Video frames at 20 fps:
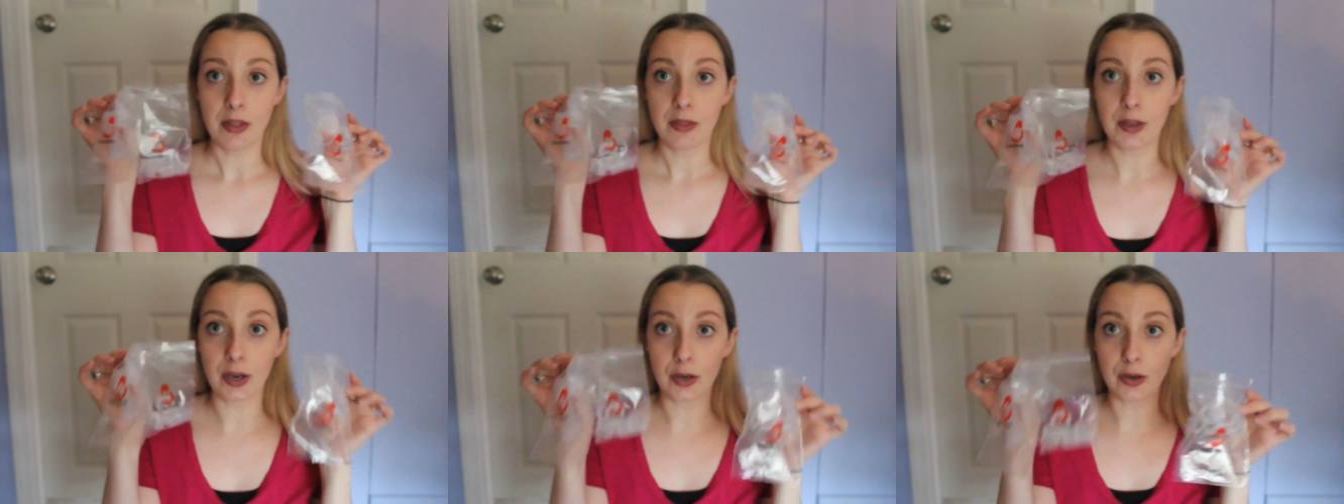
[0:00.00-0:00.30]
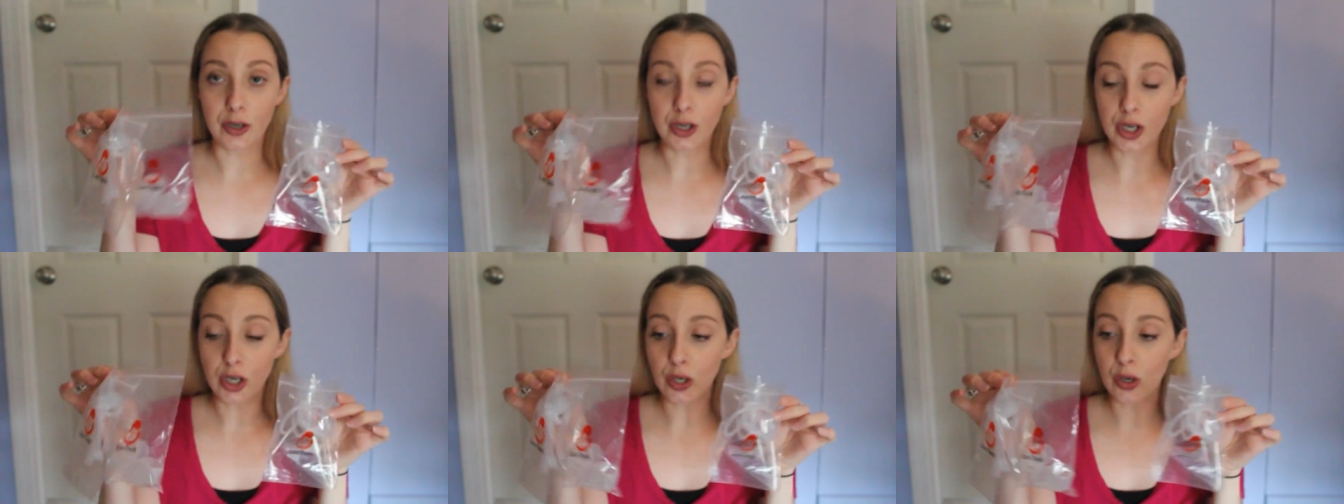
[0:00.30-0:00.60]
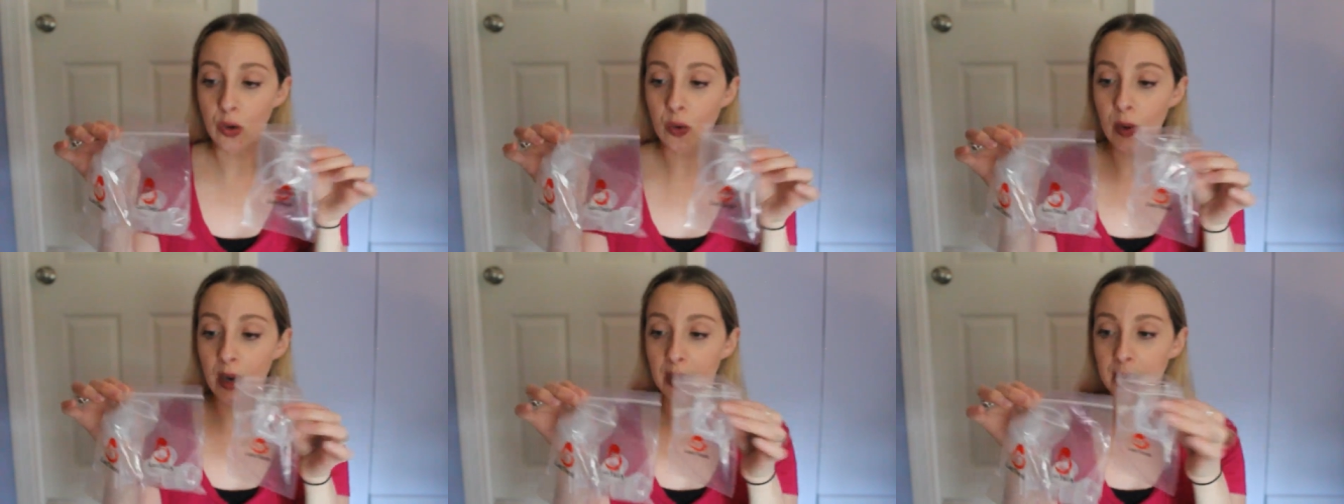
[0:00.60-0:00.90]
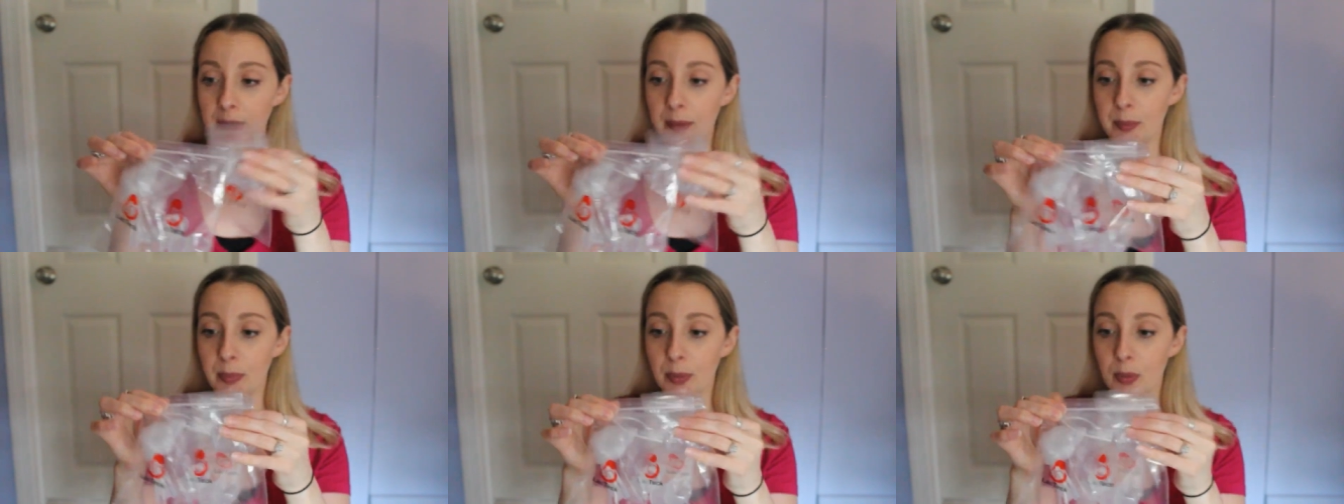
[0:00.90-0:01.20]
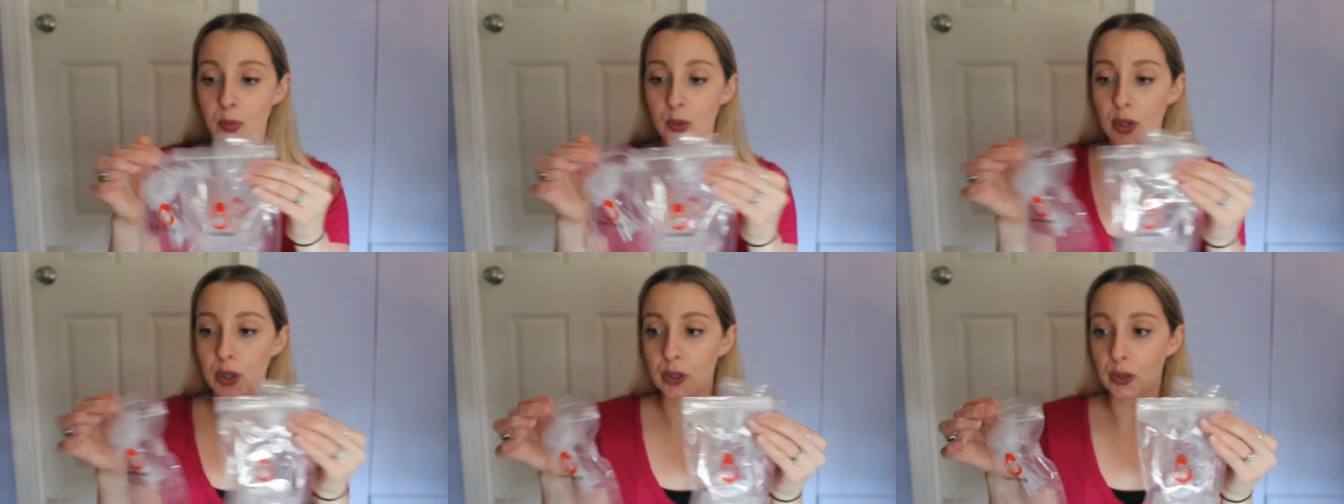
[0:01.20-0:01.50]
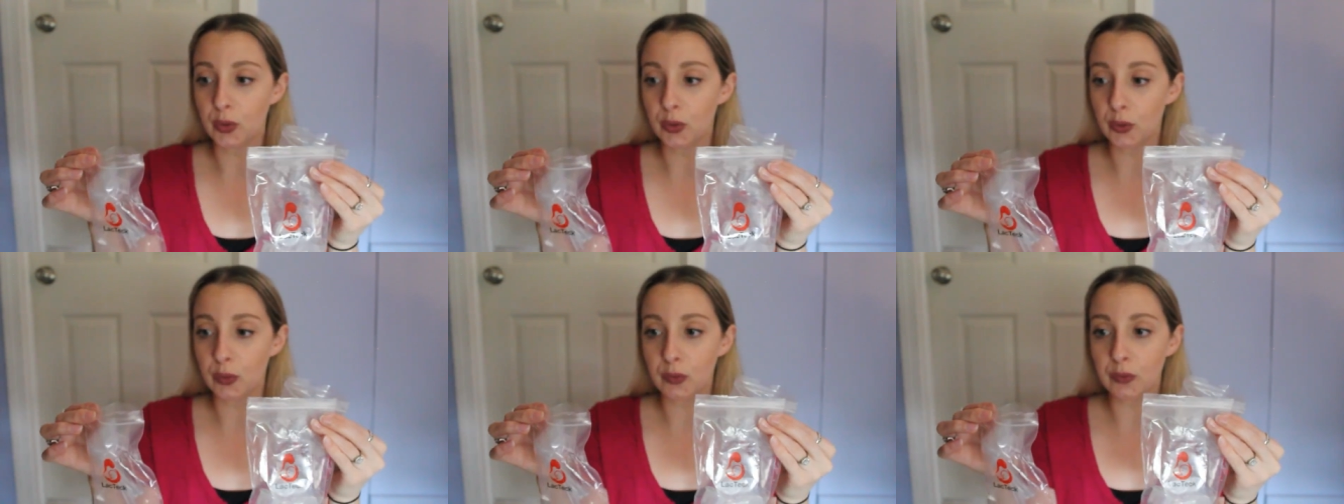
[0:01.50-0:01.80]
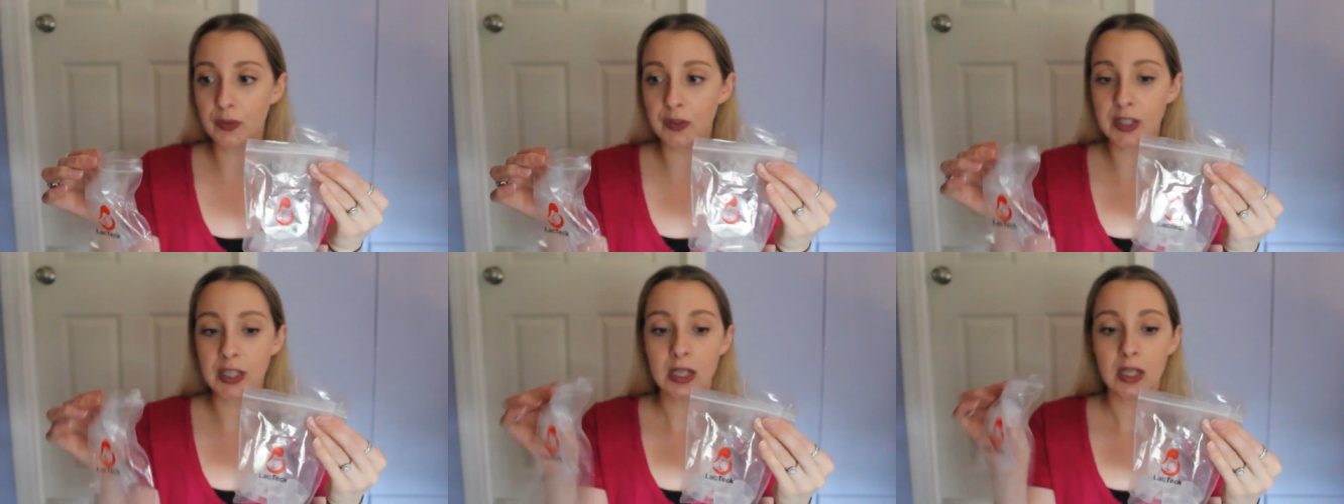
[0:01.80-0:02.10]
their new and
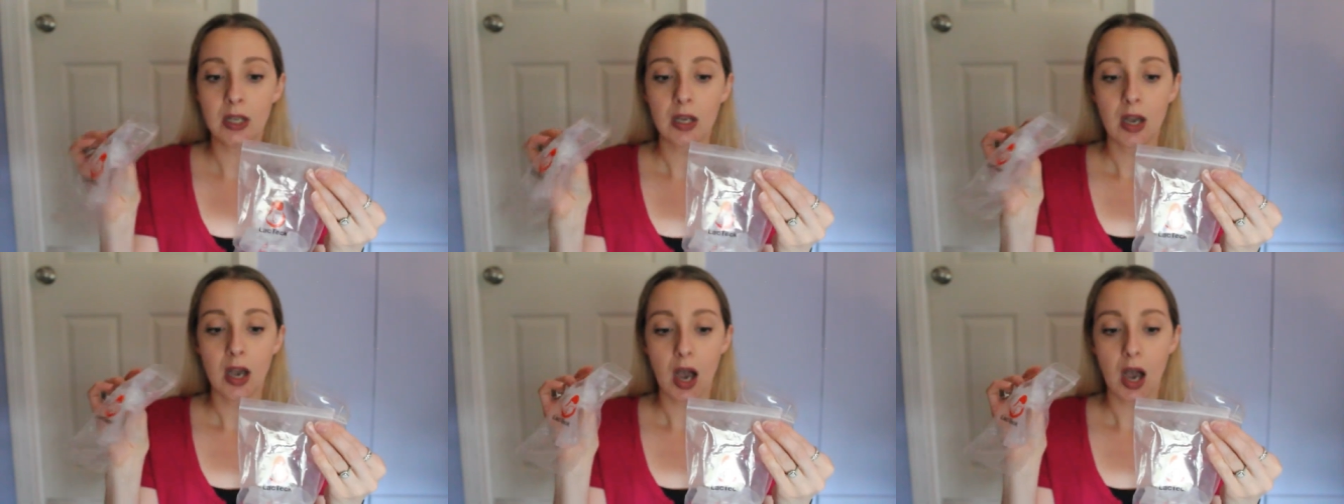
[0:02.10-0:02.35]
improved